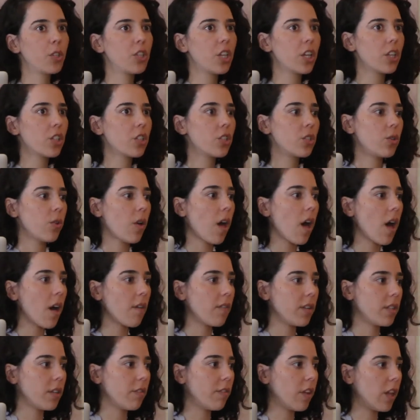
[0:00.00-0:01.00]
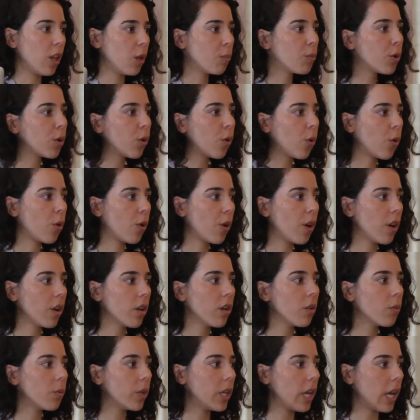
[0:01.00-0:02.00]
just to have a developer org
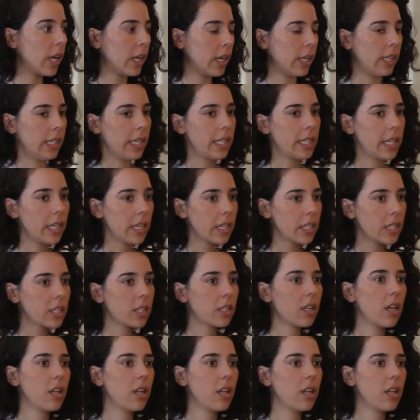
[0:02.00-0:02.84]
with analytics